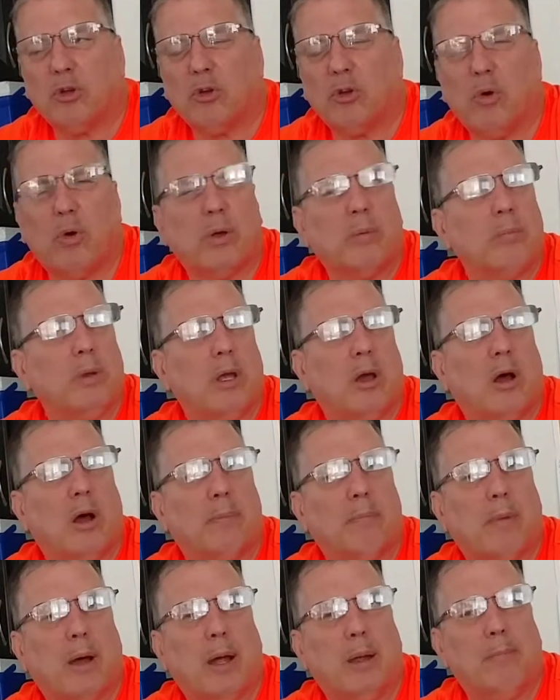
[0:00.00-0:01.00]
going
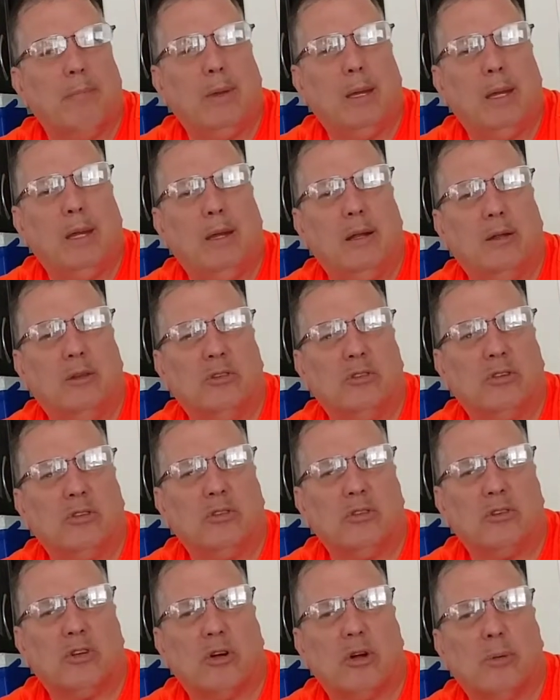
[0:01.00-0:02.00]
beyond my means
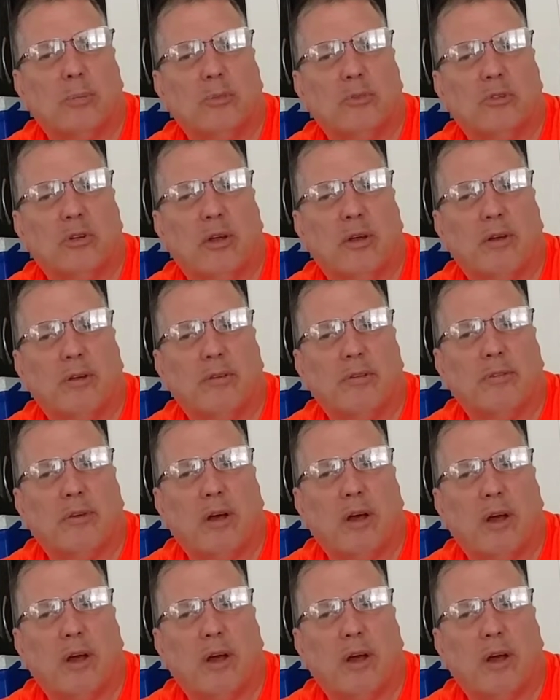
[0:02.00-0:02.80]
in terms of